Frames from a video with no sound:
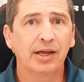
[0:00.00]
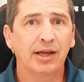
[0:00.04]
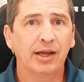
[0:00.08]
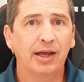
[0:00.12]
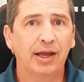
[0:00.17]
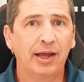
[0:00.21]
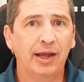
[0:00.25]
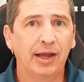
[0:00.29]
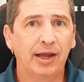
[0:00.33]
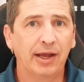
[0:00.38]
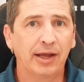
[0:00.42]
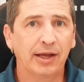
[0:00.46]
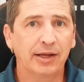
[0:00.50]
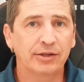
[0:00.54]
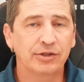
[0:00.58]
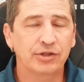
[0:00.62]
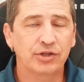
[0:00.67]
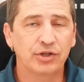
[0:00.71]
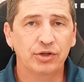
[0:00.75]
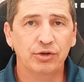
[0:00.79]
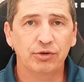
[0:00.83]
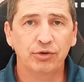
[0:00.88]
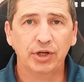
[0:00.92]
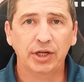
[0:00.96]

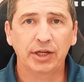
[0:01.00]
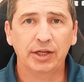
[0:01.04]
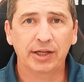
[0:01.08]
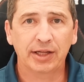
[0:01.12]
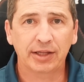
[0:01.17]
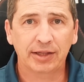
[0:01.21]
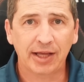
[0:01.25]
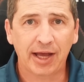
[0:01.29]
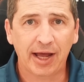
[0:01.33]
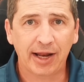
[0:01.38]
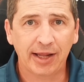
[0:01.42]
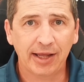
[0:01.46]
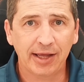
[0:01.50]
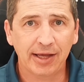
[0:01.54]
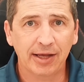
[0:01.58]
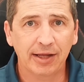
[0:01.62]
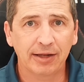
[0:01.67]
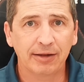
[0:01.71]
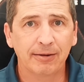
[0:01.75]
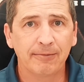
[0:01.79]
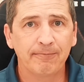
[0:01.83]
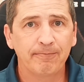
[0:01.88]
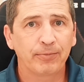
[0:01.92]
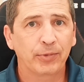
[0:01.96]
and you didn't get that
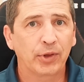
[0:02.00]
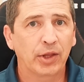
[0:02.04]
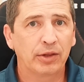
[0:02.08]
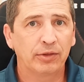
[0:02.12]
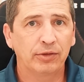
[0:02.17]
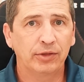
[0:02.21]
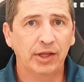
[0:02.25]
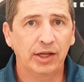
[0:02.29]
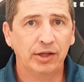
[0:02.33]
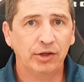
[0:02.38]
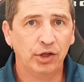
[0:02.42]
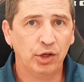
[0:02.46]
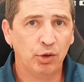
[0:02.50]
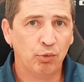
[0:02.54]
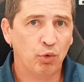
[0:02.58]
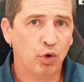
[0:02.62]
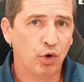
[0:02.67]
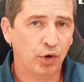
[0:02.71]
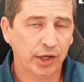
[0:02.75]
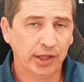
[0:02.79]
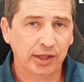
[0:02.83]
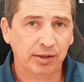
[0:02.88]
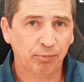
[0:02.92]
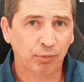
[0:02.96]
in, then you
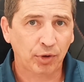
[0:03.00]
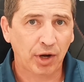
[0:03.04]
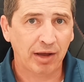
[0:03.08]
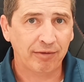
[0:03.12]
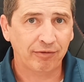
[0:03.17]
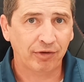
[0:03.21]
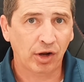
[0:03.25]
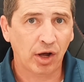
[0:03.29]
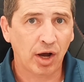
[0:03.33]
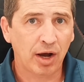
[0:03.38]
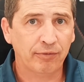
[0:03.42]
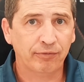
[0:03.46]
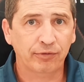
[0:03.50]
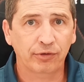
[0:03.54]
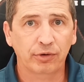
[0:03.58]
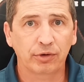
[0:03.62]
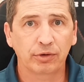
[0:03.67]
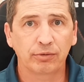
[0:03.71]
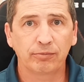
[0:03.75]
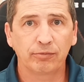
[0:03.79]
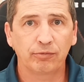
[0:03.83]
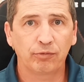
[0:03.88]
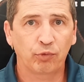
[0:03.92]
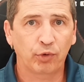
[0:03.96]
won't get the private
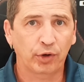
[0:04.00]
offer.